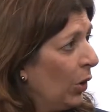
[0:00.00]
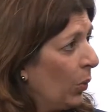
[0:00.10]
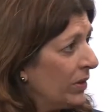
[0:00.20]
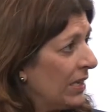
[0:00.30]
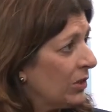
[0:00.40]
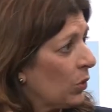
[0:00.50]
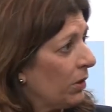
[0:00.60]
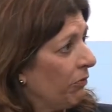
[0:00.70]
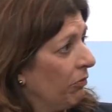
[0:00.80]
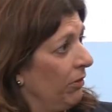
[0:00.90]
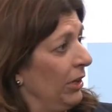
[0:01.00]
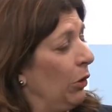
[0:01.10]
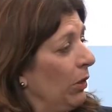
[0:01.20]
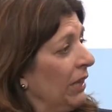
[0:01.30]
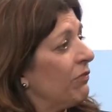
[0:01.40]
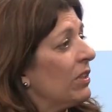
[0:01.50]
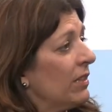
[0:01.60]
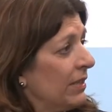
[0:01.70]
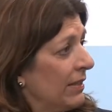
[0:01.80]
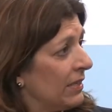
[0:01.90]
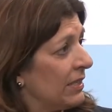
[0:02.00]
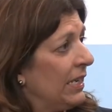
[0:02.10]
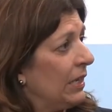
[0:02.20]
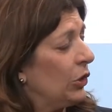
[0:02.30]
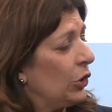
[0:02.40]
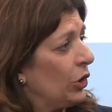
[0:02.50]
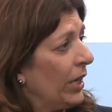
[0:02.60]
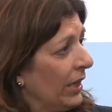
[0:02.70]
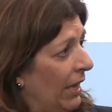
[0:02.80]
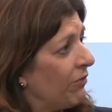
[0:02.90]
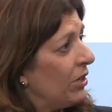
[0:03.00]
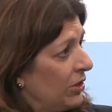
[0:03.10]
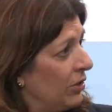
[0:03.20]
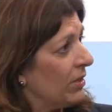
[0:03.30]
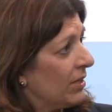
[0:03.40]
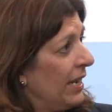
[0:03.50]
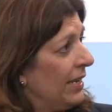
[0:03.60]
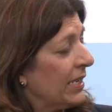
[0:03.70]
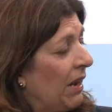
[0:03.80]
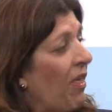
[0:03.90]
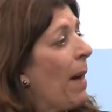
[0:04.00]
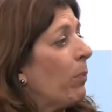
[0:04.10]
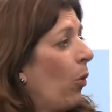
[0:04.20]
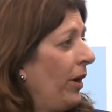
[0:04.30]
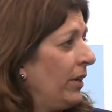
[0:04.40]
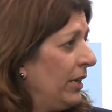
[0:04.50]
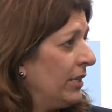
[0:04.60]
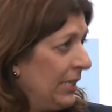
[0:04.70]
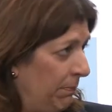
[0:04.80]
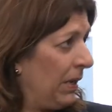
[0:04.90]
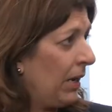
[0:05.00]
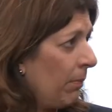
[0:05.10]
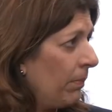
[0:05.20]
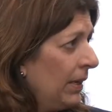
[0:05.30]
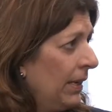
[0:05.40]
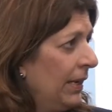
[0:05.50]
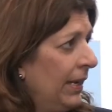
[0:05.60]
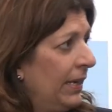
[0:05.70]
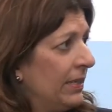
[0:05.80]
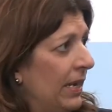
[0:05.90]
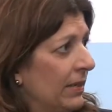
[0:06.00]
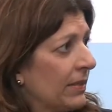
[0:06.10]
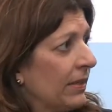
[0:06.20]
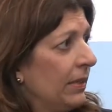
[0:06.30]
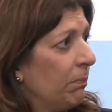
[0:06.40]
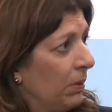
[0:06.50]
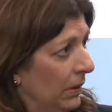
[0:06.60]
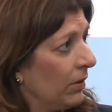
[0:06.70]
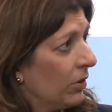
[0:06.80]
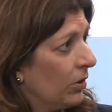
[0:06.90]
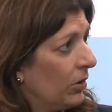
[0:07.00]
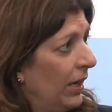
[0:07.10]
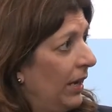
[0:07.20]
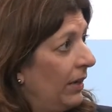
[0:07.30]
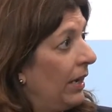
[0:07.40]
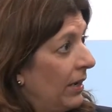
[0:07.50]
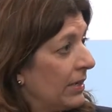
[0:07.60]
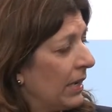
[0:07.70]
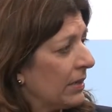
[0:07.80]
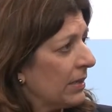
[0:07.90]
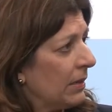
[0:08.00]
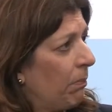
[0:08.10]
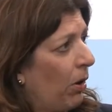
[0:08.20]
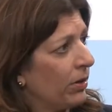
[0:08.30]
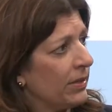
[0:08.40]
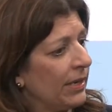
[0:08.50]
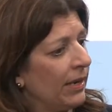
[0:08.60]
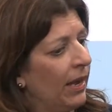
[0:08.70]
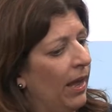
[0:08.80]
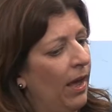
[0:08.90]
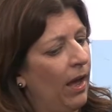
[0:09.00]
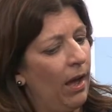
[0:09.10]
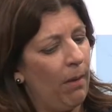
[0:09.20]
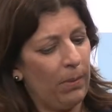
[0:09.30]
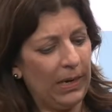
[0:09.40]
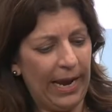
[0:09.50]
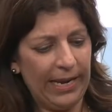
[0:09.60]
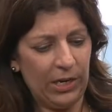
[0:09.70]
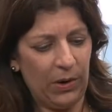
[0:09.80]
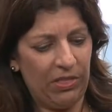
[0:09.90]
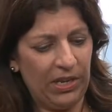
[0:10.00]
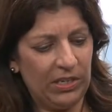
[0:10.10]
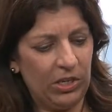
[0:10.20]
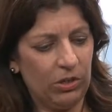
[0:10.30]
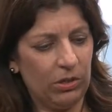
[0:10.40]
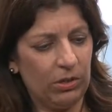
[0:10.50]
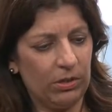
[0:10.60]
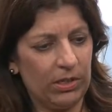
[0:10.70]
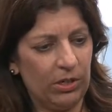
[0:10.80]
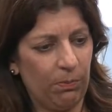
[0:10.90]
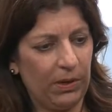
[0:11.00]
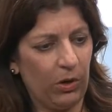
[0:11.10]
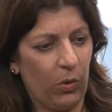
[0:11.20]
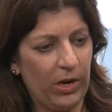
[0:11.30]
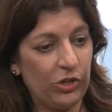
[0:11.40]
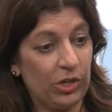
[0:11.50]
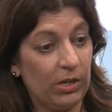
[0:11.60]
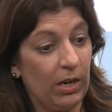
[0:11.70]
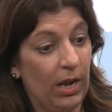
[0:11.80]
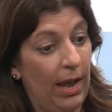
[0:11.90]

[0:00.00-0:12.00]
was they sort of, you know, lifted the standard and left it to the states. And at that point, it did become intensely political and intensely partisan. But I think to your bigger question,